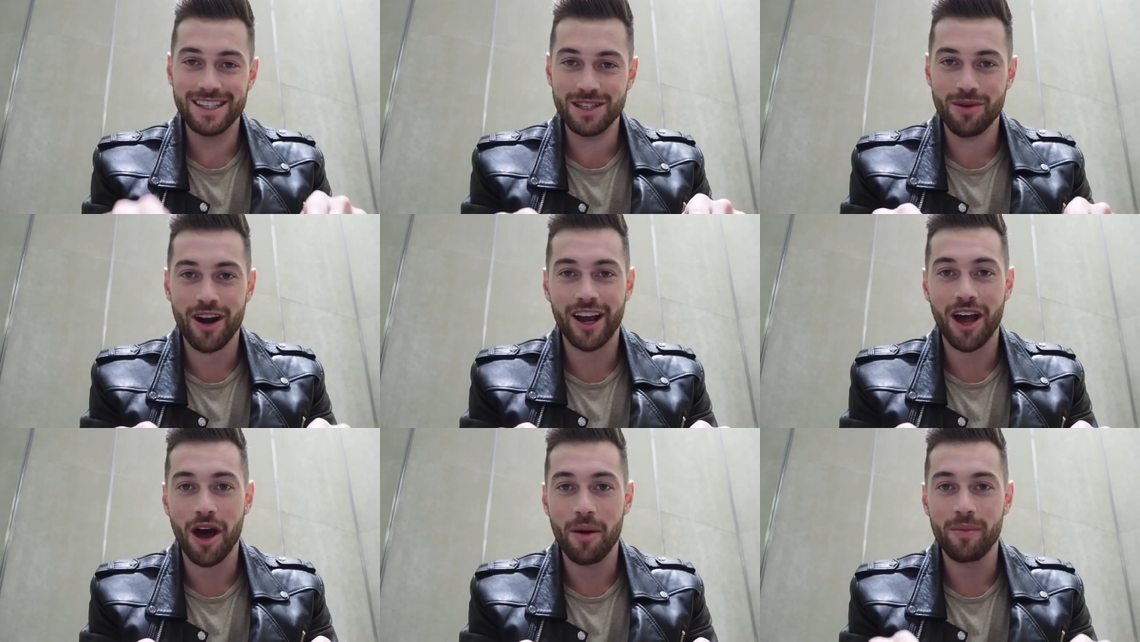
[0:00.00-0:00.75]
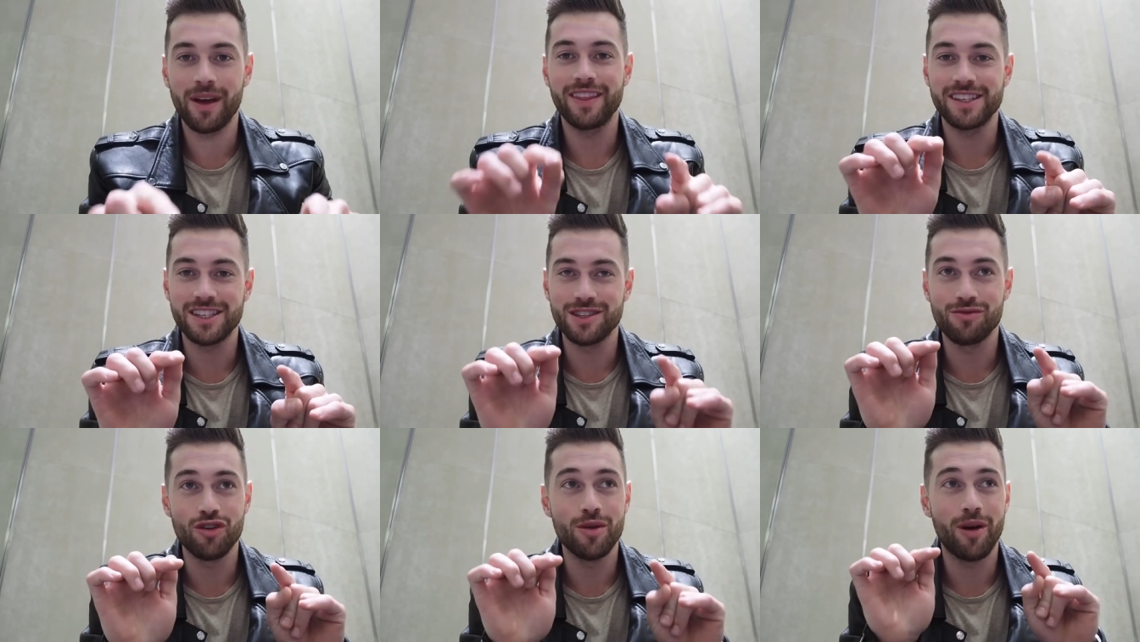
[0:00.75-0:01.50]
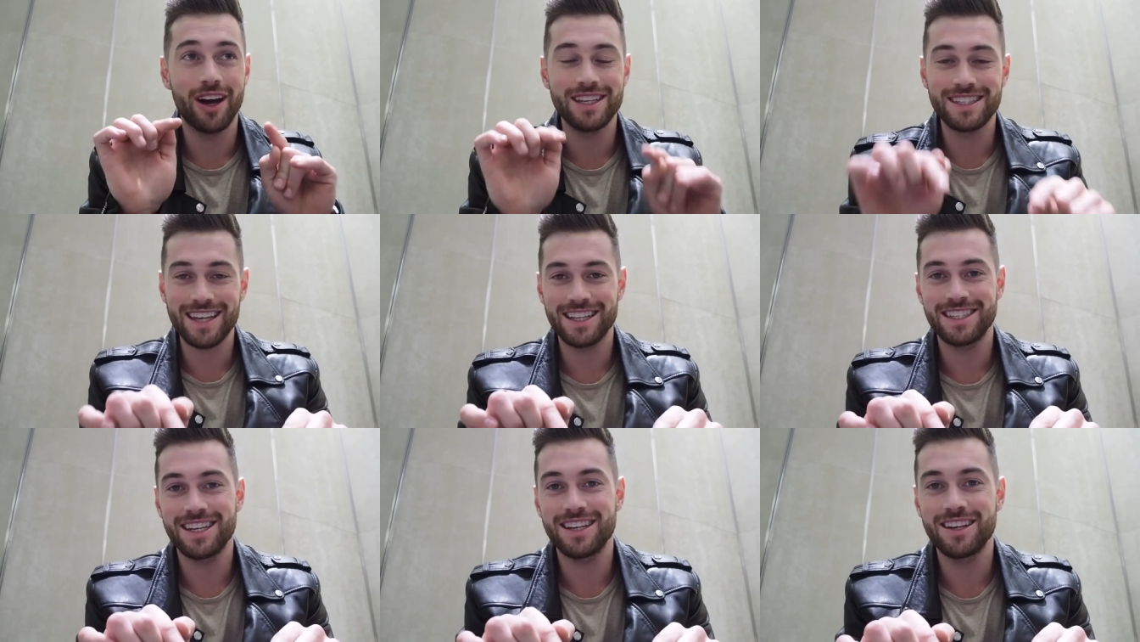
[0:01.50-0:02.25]
is where I come, this is the room I
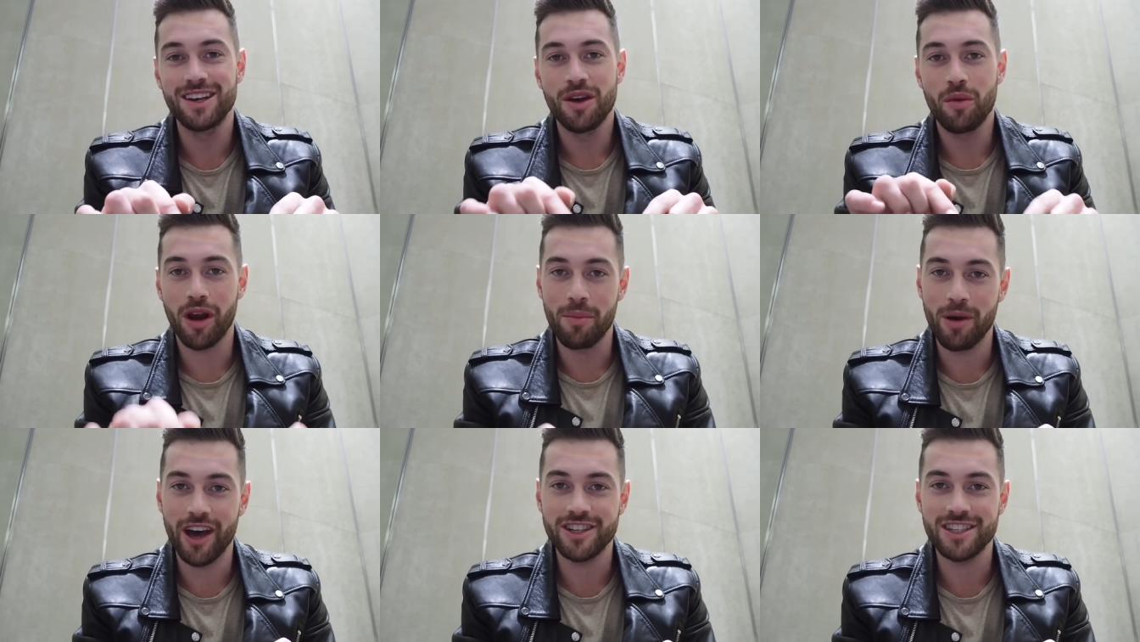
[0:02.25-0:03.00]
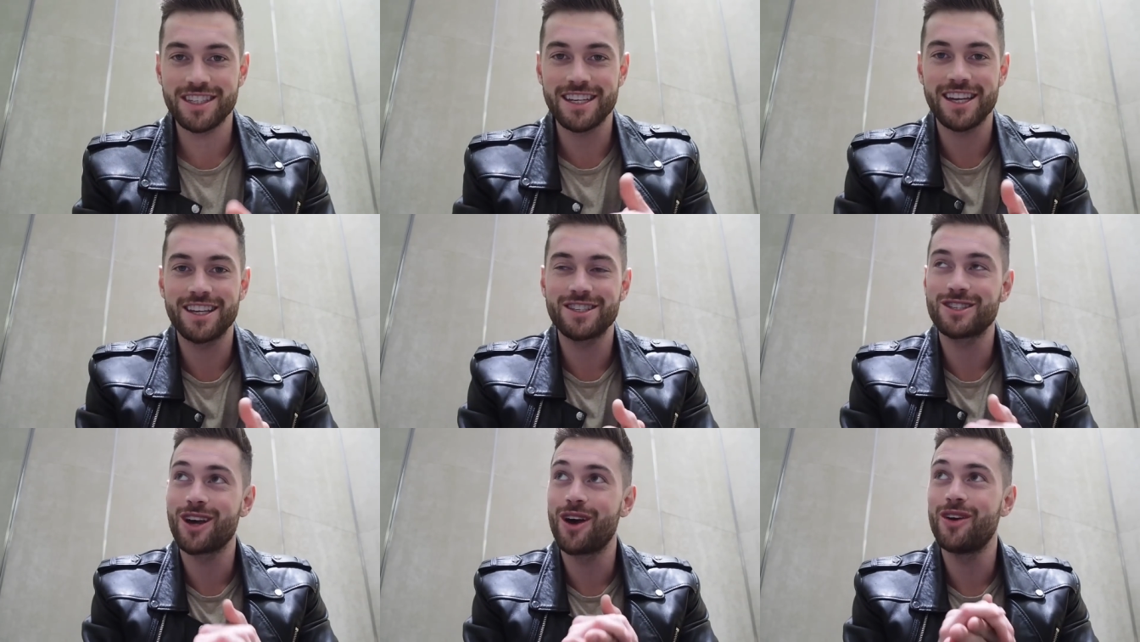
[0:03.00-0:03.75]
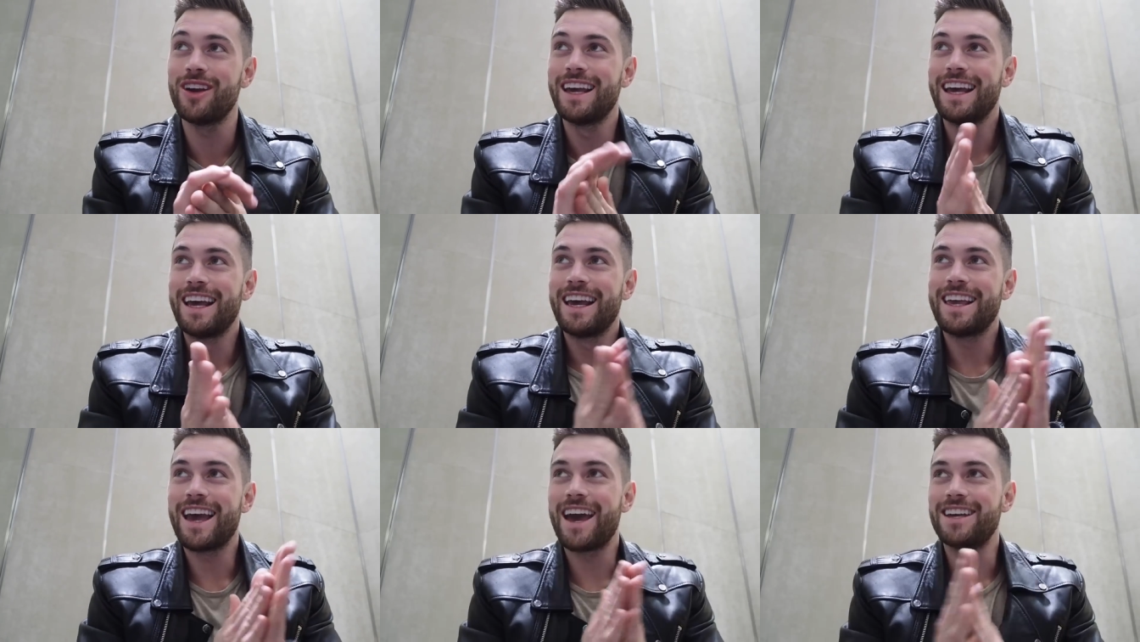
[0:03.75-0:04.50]
sat in when I purchased it. So
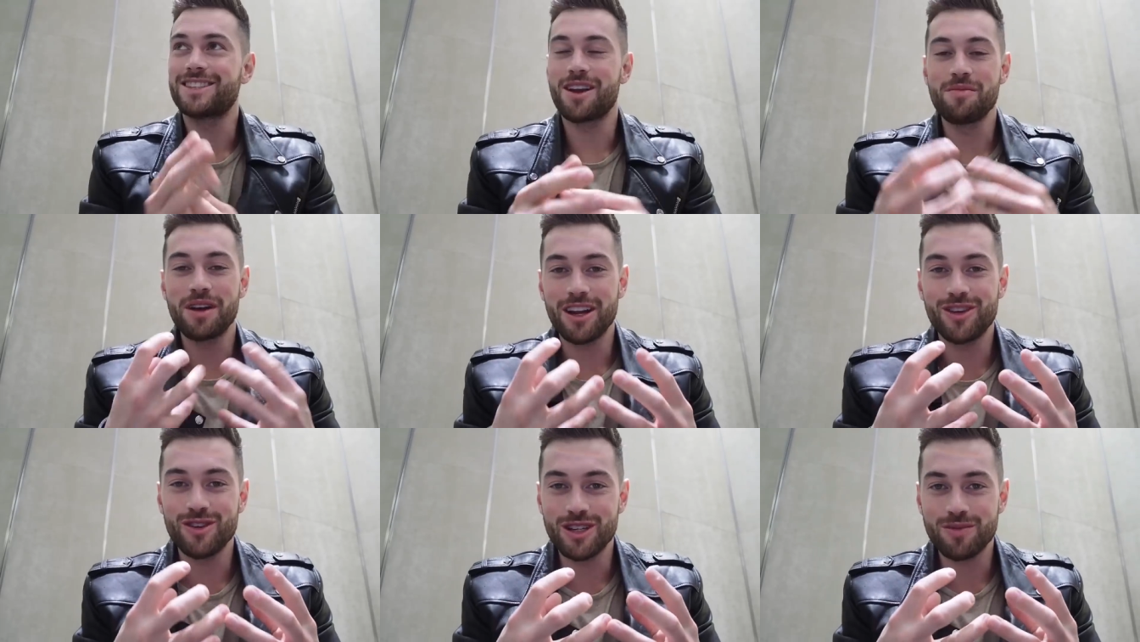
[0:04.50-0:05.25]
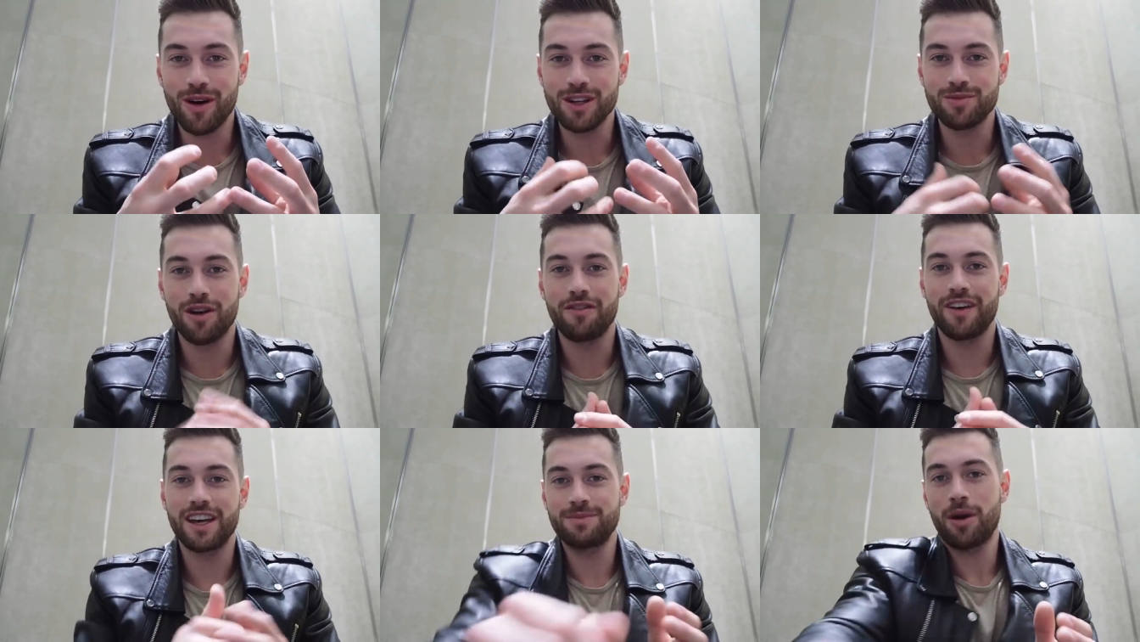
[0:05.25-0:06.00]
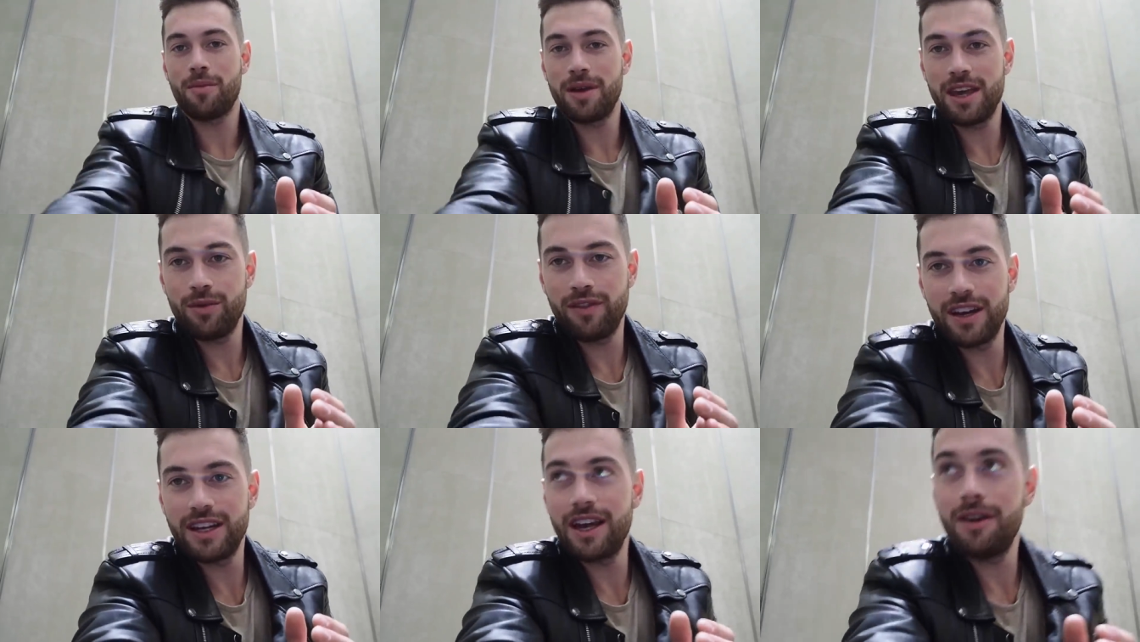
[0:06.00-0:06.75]
yeah, it's kind of bringing a huge smile to my face, but I'm here with
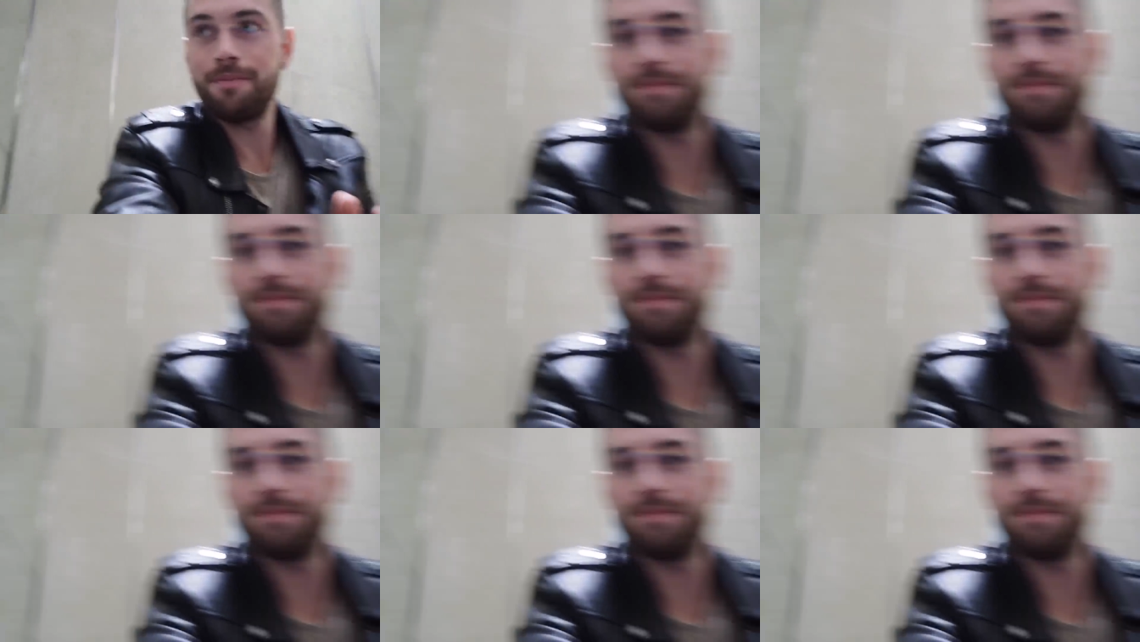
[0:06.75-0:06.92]
Lydia